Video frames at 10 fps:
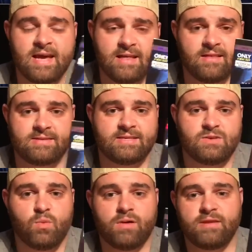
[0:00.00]
This
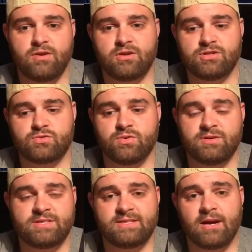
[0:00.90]
isn't one that you could just really
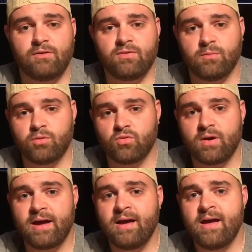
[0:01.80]
settle for the Blu-ray.